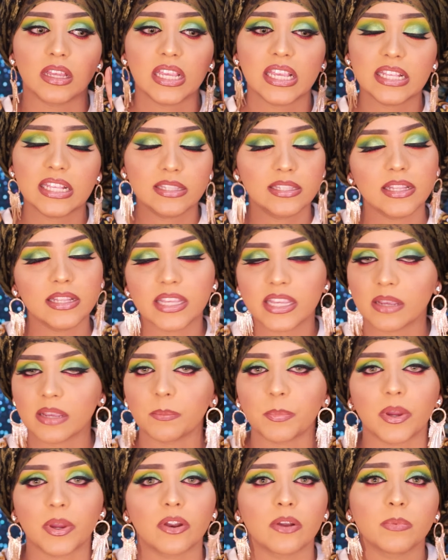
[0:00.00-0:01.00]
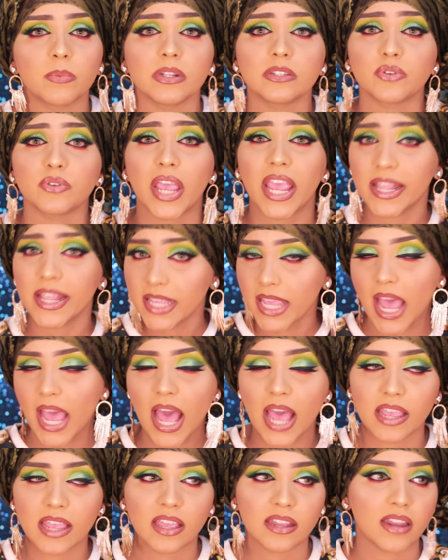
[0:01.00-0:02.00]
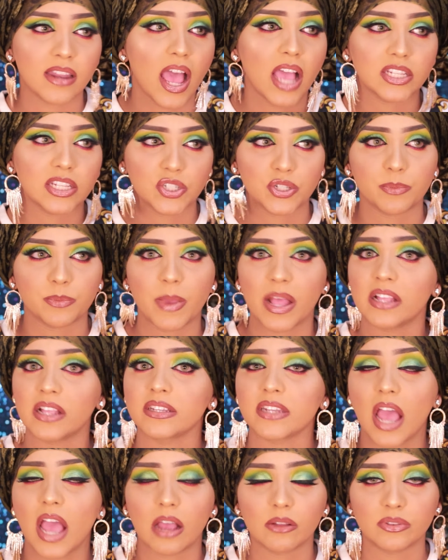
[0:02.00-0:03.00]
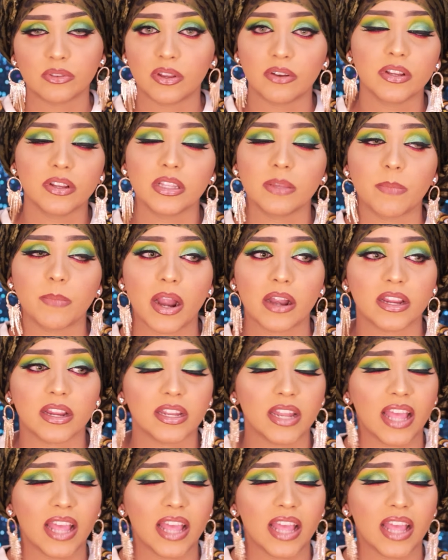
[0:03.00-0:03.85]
easily comparable to any high-end eyeshadow palette out there in the market,